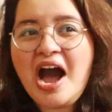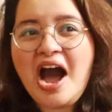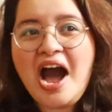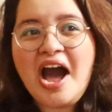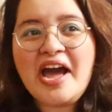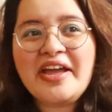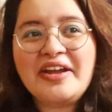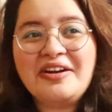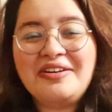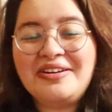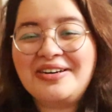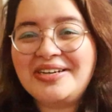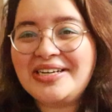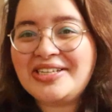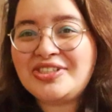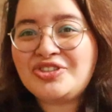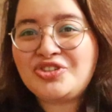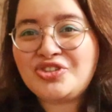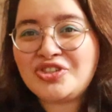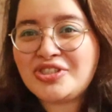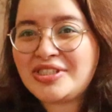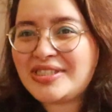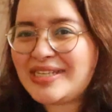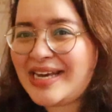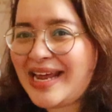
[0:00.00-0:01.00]
I heard it's
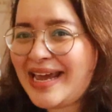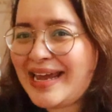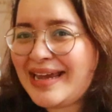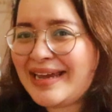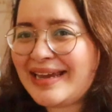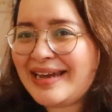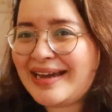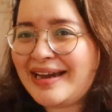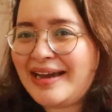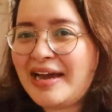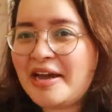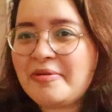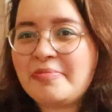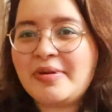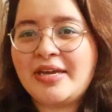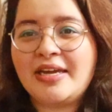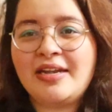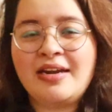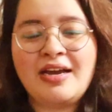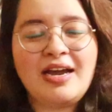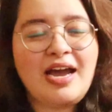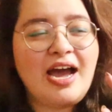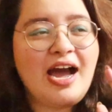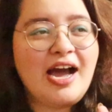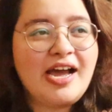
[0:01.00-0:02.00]
just like, I
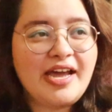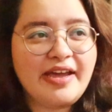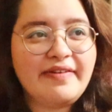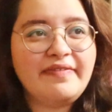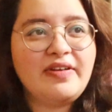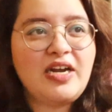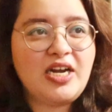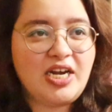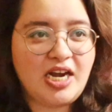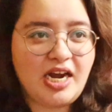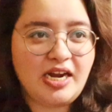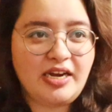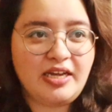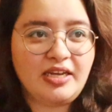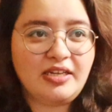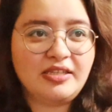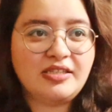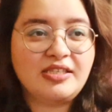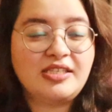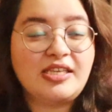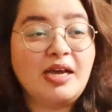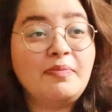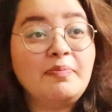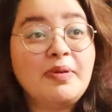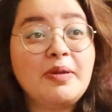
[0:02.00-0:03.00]
mean, I haven't read it.
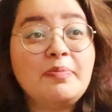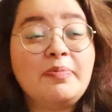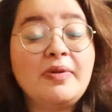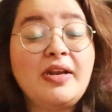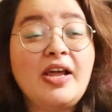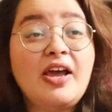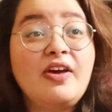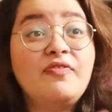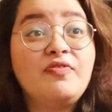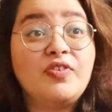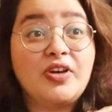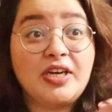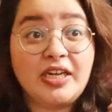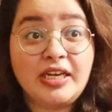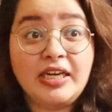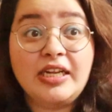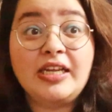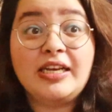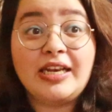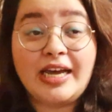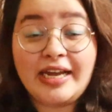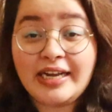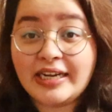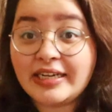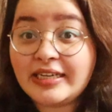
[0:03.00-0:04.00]
Some people have
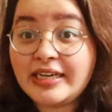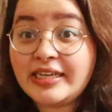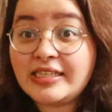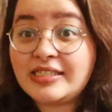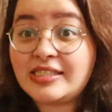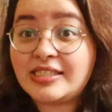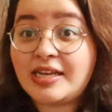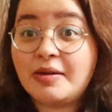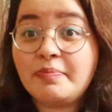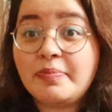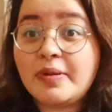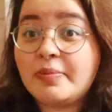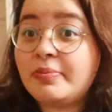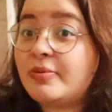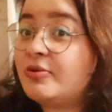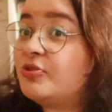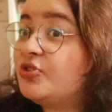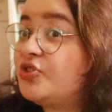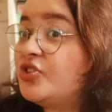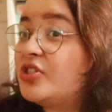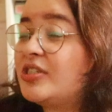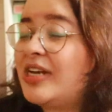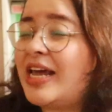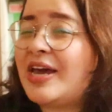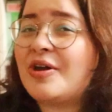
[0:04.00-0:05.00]
really liked it. Some people are
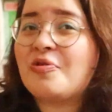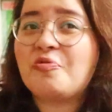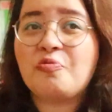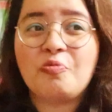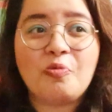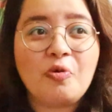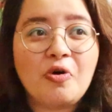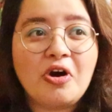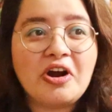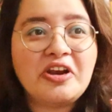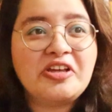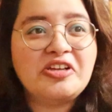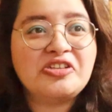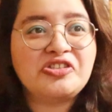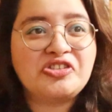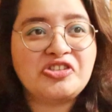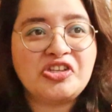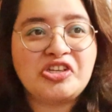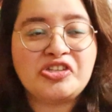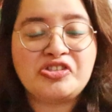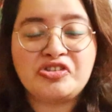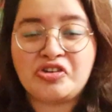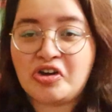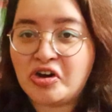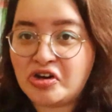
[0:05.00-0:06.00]
just like, what is
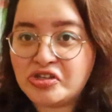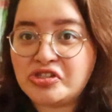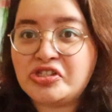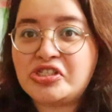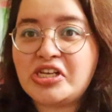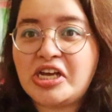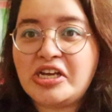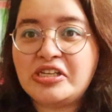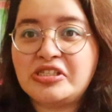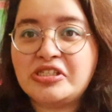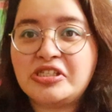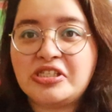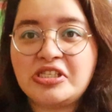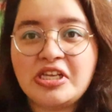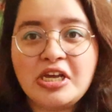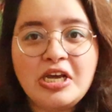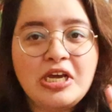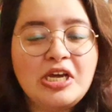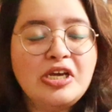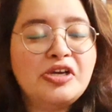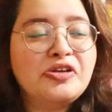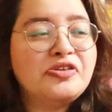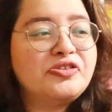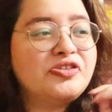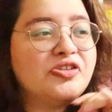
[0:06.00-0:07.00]
this nonsense?
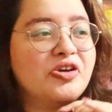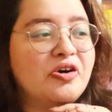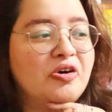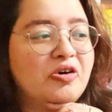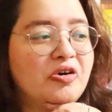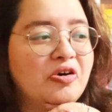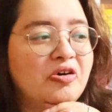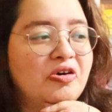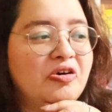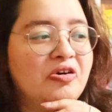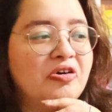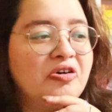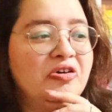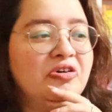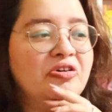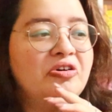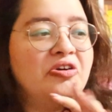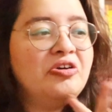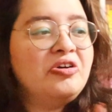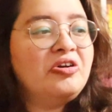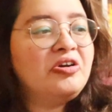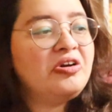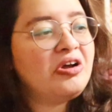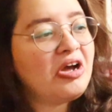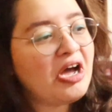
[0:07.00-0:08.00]
So,
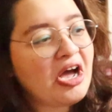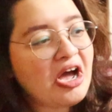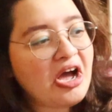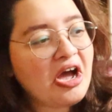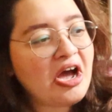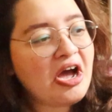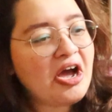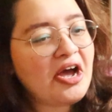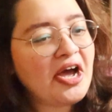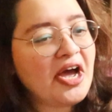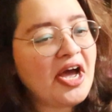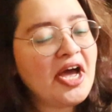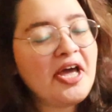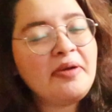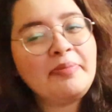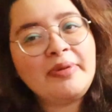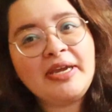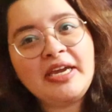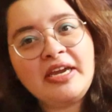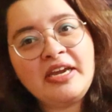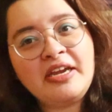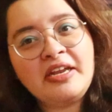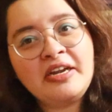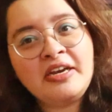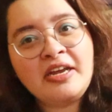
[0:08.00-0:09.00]
I
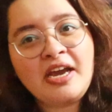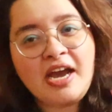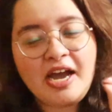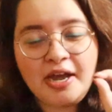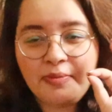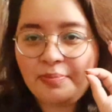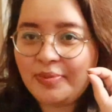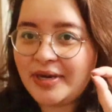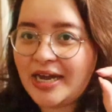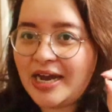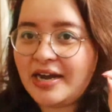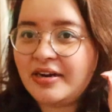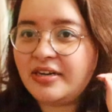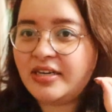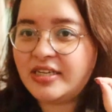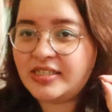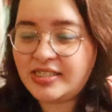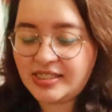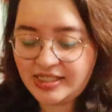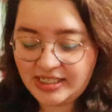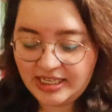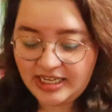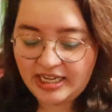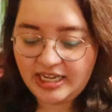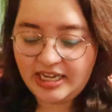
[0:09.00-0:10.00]
mean, I'm down to
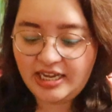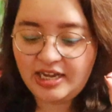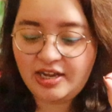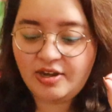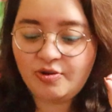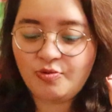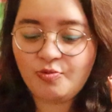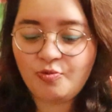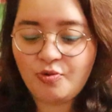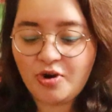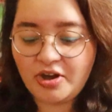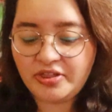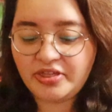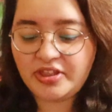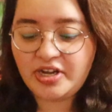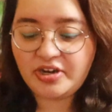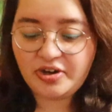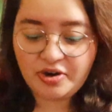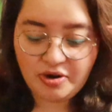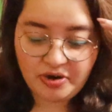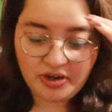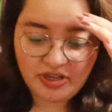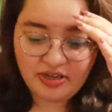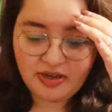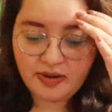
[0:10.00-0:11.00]
see what they're
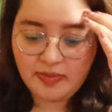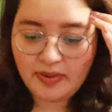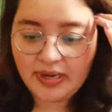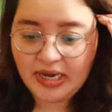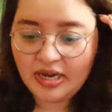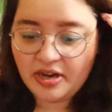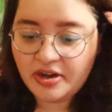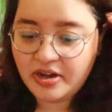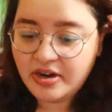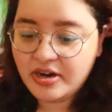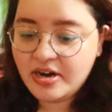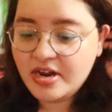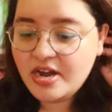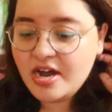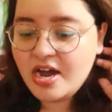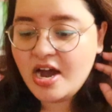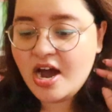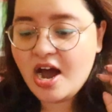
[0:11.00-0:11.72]
talking about.